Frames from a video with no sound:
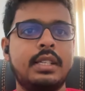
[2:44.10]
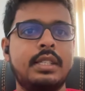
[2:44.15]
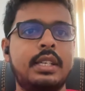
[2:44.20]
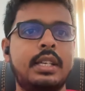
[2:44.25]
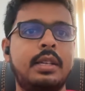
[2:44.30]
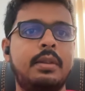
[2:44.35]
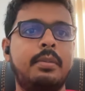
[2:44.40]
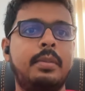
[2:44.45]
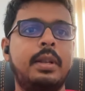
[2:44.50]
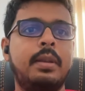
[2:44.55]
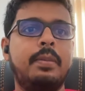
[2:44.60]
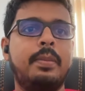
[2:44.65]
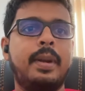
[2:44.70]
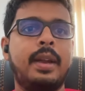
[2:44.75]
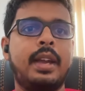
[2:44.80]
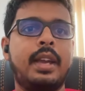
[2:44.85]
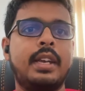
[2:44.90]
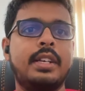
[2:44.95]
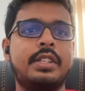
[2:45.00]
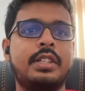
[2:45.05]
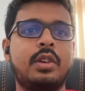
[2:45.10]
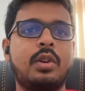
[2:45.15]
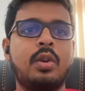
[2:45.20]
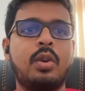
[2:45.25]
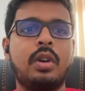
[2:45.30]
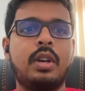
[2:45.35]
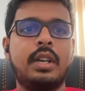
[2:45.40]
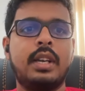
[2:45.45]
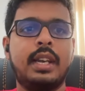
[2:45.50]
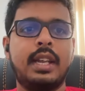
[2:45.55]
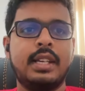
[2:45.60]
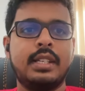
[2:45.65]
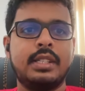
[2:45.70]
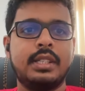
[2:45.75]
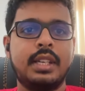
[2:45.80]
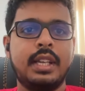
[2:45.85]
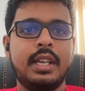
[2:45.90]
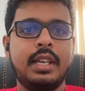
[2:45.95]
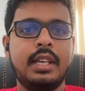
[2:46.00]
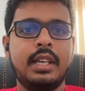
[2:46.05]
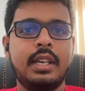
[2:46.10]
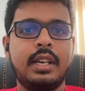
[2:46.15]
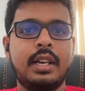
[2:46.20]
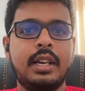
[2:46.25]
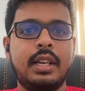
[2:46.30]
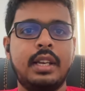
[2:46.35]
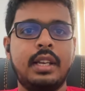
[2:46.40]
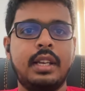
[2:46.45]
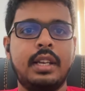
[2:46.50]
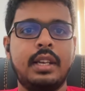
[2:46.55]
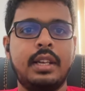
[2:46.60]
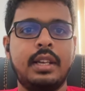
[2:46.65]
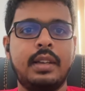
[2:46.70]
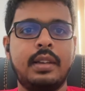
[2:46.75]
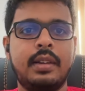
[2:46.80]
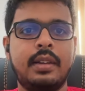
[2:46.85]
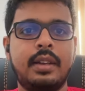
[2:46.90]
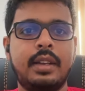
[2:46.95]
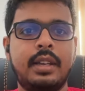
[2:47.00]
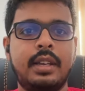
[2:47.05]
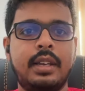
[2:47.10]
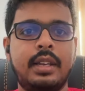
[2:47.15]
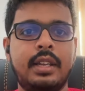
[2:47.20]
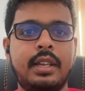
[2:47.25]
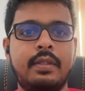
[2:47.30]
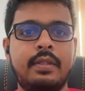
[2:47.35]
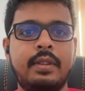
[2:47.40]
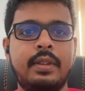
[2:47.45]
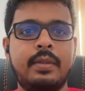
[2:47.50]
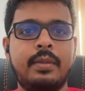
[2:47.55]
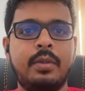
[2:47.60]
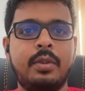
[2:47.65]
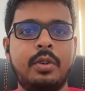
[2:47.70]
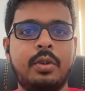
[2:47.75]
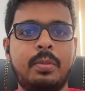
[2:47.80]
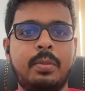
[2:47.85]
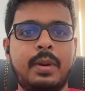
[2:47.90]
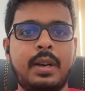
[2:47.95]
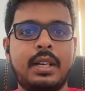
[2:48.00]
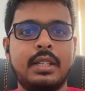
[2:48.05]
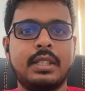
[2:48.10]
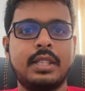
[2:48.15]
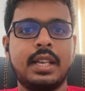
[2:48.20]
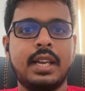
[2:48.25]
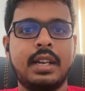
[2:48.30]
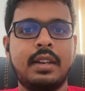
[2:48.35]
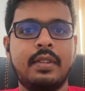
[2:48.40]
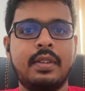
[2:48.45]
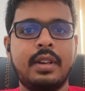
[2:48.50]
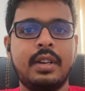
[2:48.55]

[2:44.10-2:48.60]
an inbuilt package called testing, right? In here we want to pass that.